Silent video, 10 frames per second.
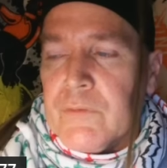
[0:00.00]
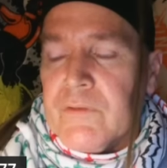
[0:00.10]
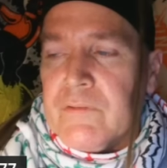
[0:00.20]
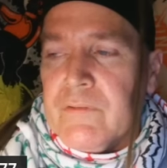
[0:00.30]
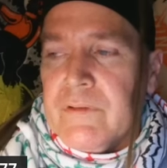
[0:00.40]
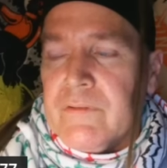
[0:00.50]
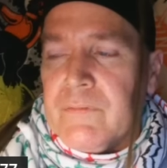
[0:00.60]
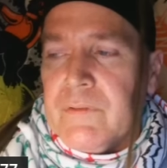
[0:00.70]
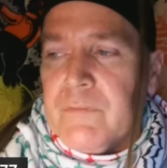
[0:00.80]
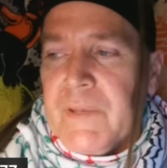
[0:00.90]
is
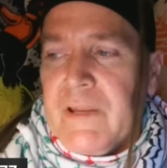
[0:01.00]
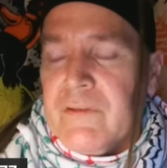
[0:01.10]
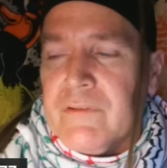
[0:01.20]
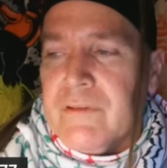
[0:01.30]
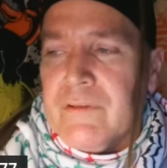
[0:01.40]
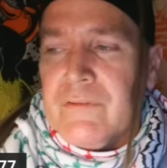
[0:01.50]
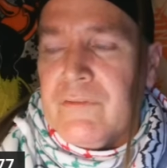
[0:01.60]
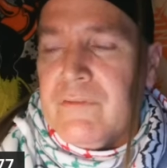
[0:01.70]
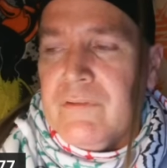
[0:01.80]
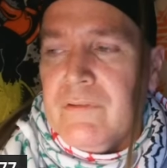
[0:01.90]
basically
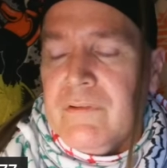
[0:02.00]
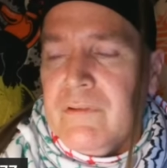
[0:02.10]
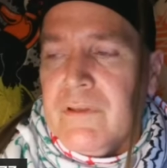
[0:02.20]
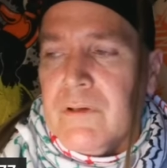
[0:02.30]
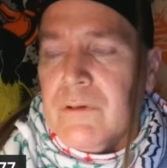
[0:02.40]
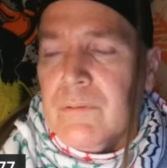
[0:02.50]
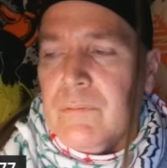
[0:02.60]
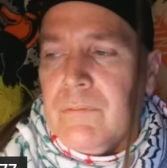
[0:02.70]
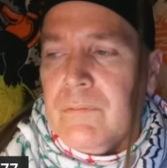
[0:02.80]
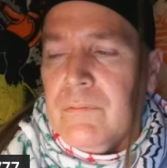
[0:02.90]
this, you know,